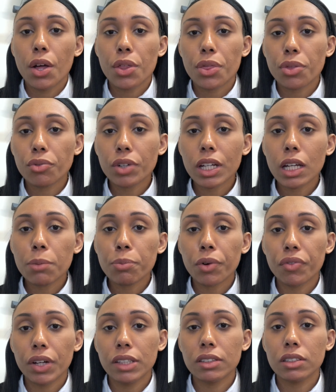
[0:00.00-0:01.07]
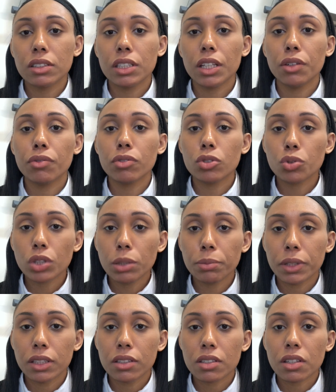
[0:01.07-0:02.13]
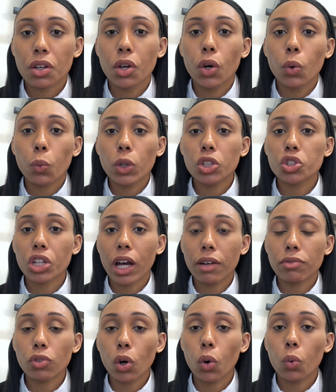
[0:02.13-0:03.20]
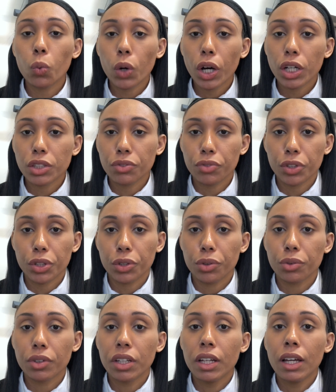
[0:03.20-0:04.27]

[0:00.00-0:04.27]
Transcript: 3 preventative treatments which have not worked for you